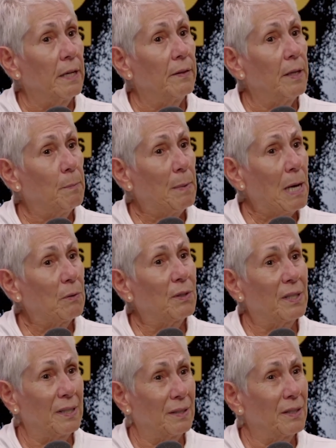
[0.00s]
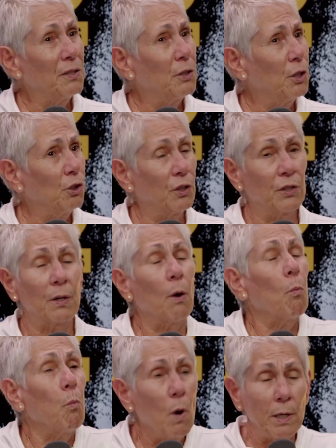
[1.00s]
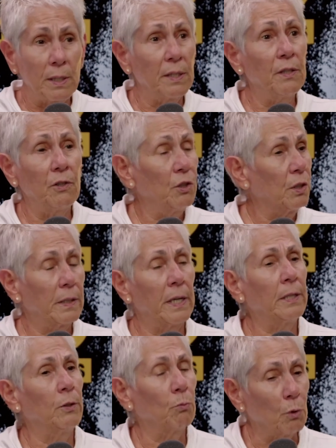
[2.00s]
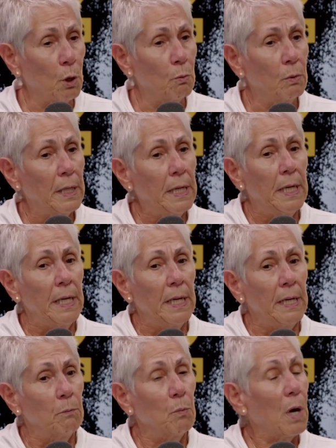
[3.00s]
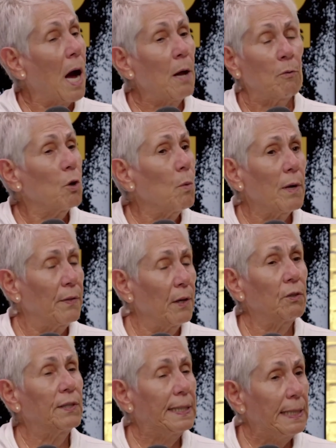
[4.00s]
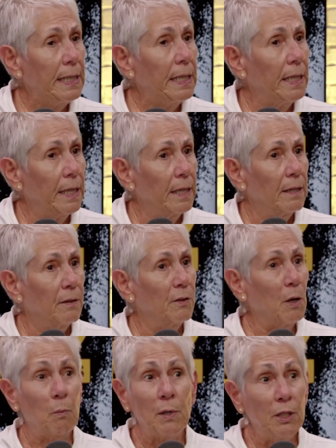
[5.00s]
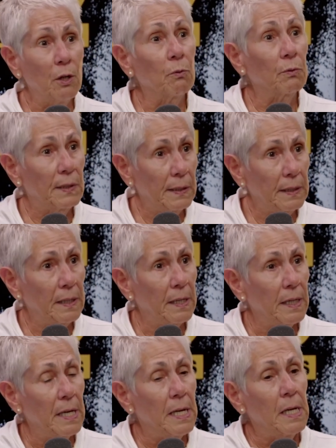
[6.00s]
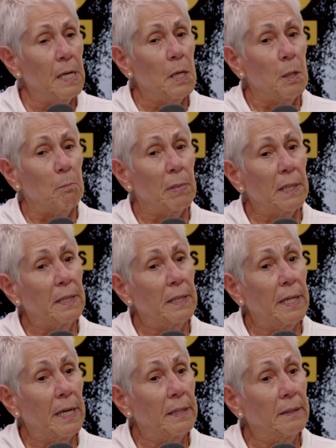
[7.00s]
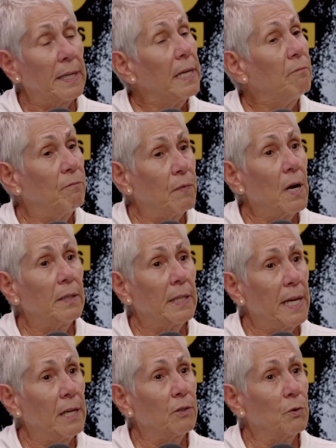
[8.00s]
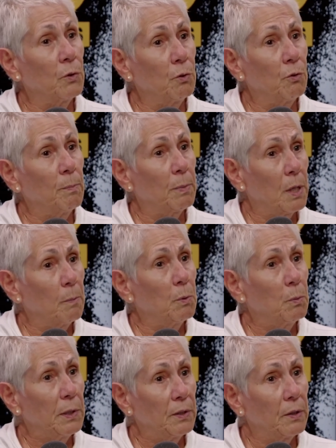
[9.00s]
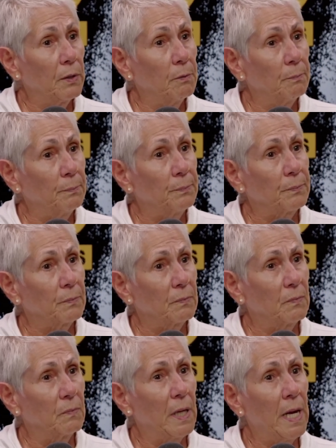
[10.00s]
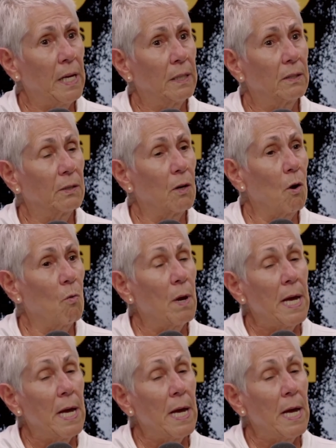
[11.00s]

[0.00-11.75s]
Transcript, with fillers: about the conditions. What conditions? I don't know. Well, I don't know what they're seeing that we don't see, Right. but that they finally canceled the trip a couple weeks ago. Aw. Bummer. And so